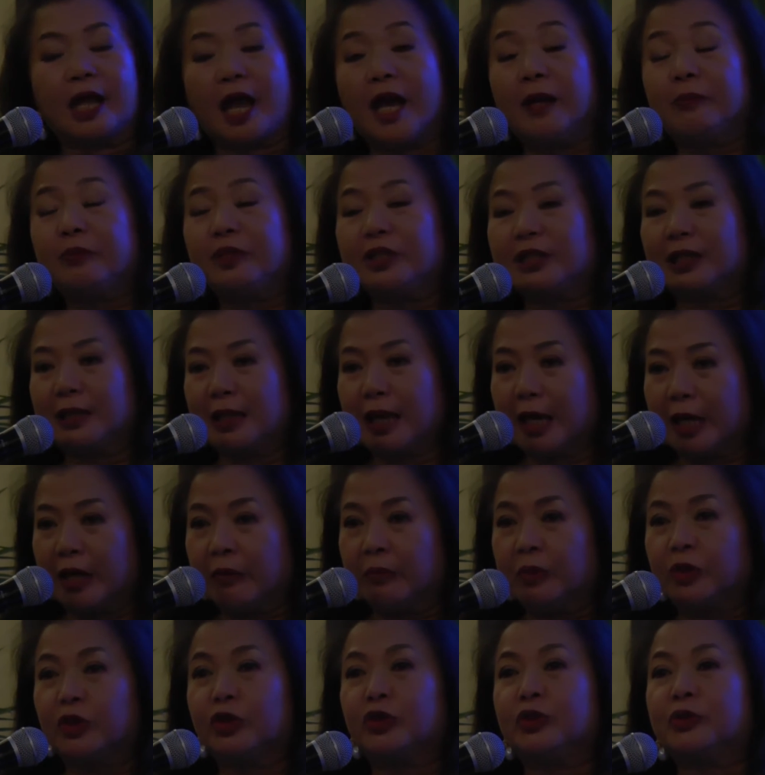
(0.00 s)
I'm the
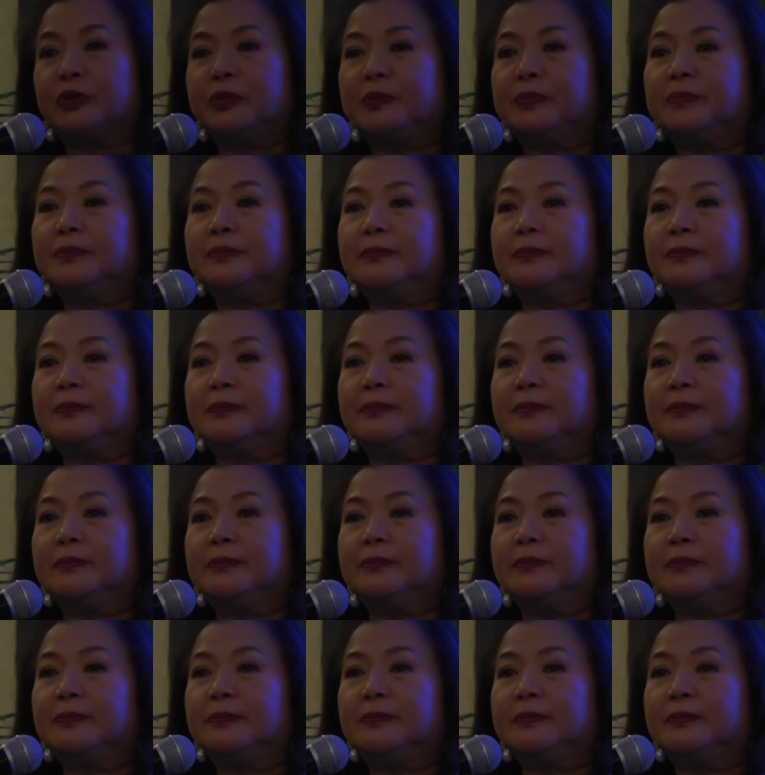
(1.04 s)
climber.